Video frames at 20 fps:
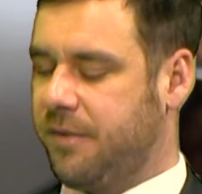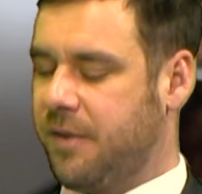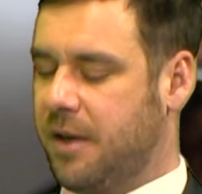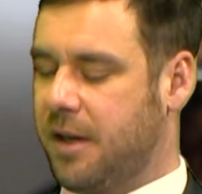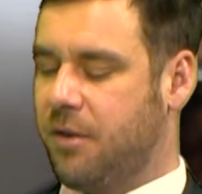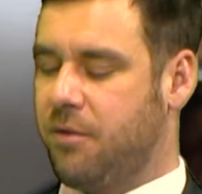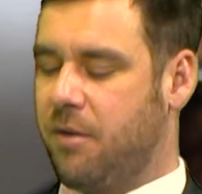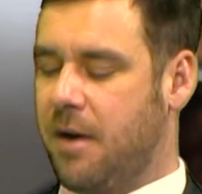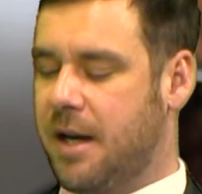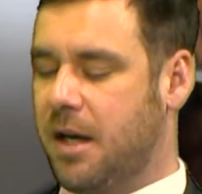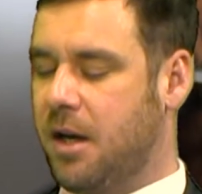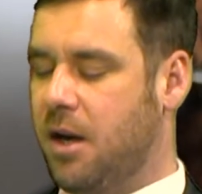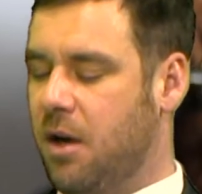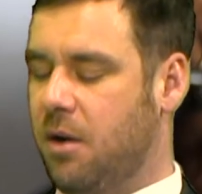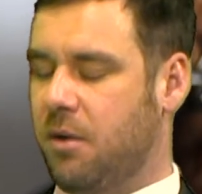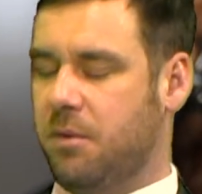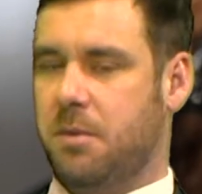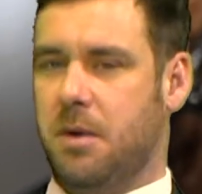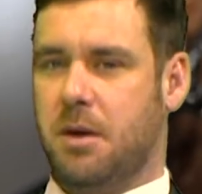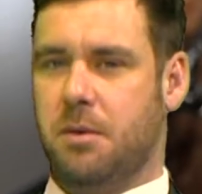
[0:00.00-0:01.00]
think Grey
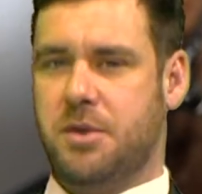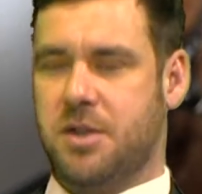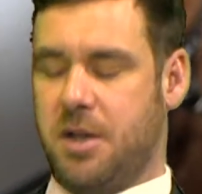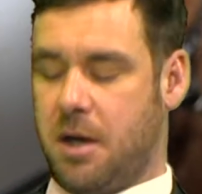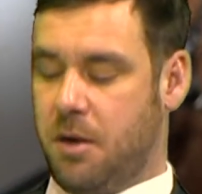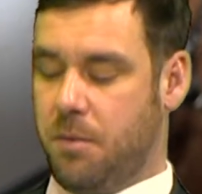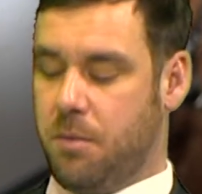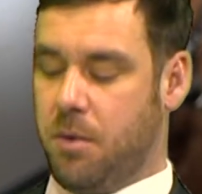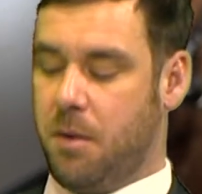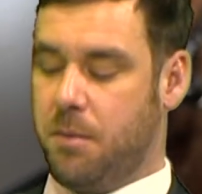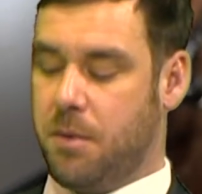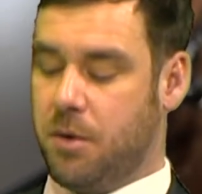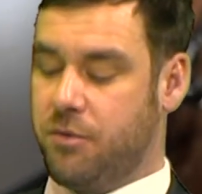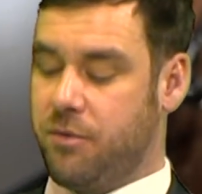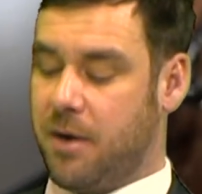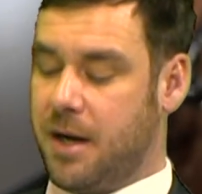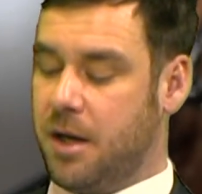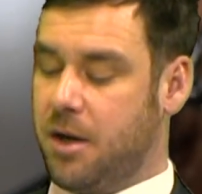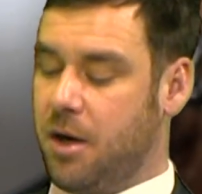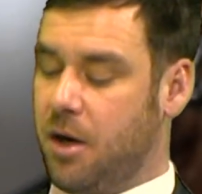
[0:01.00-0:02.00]
Gold, well, so what? Well,
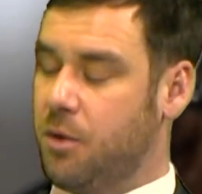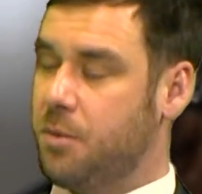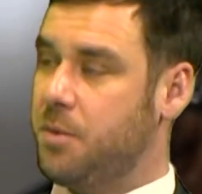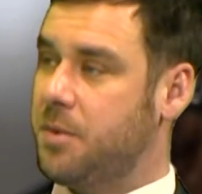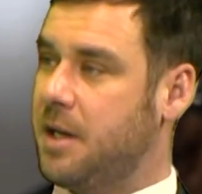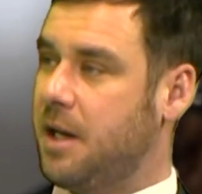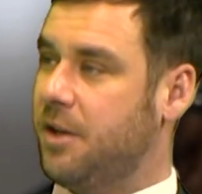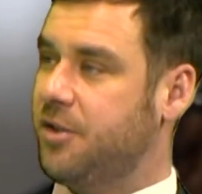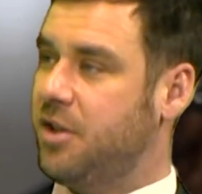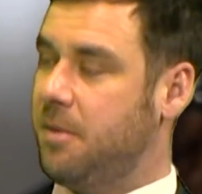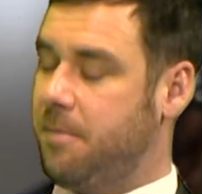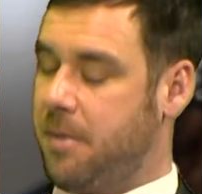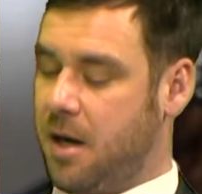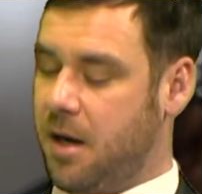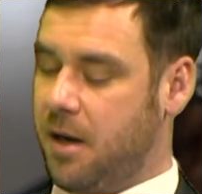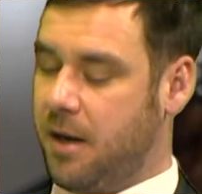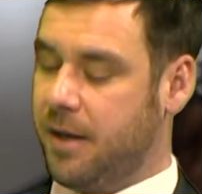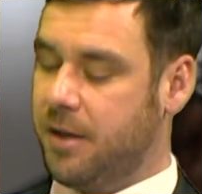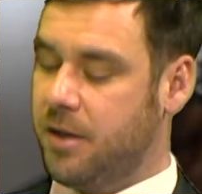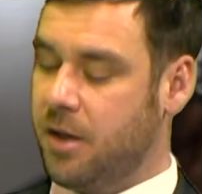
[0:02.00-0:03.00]
Grey Gold was actually
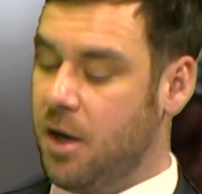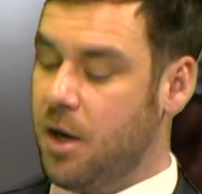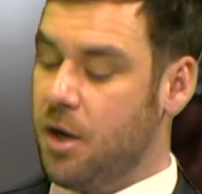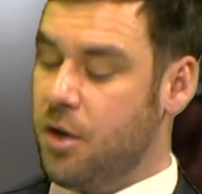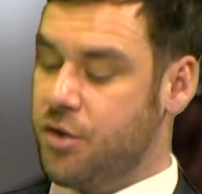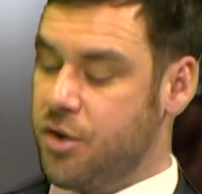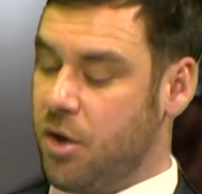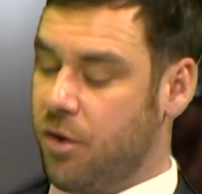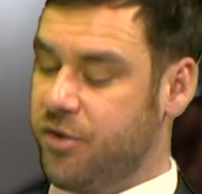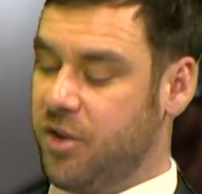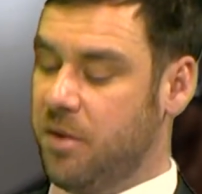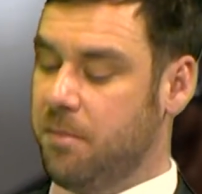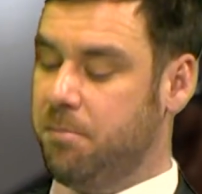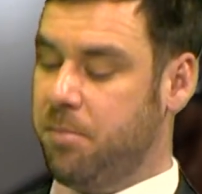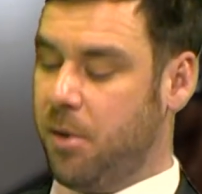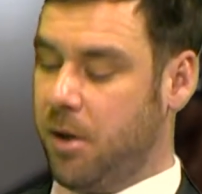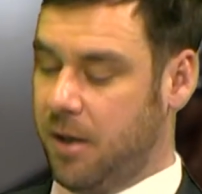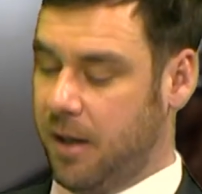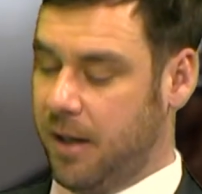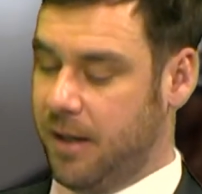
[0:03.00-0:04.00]
behind Dodging
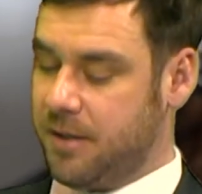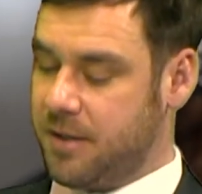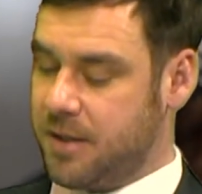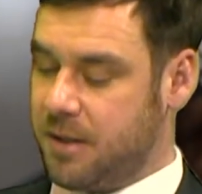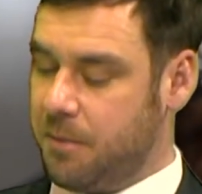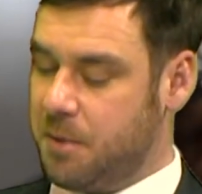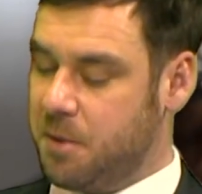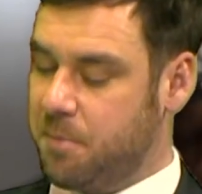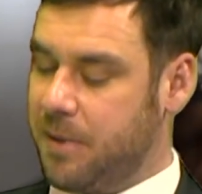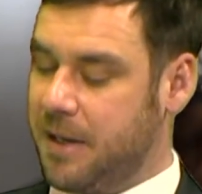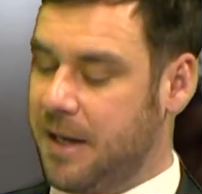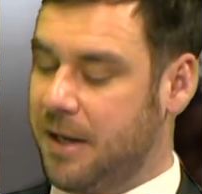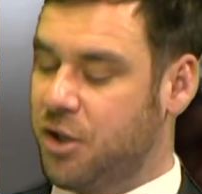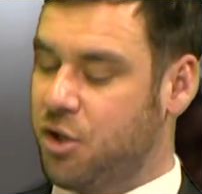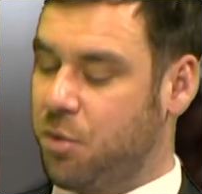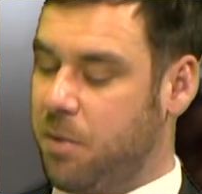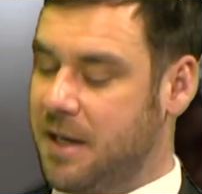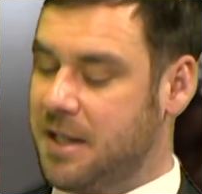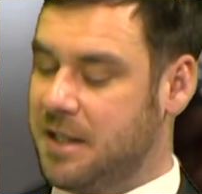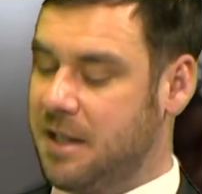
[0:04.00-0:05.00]
Bullets, who was beaten
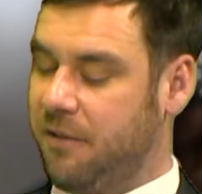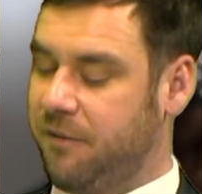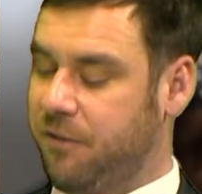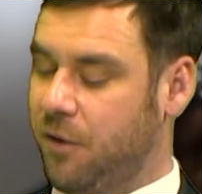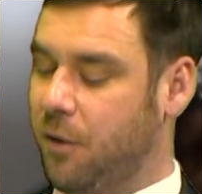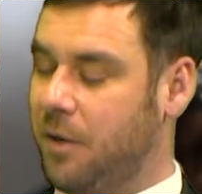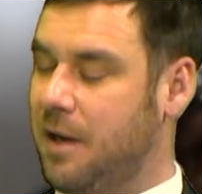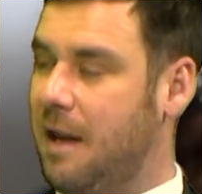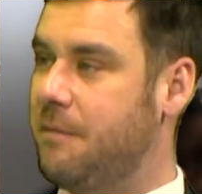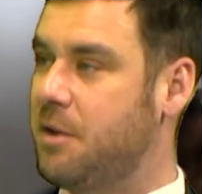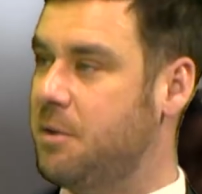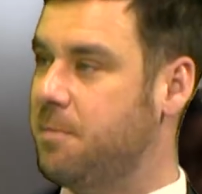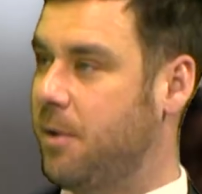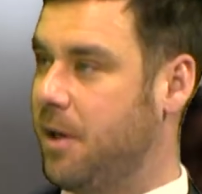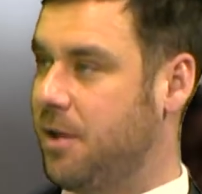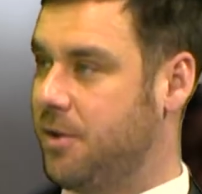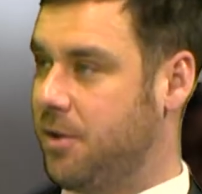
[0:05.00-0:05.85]
24 lengths by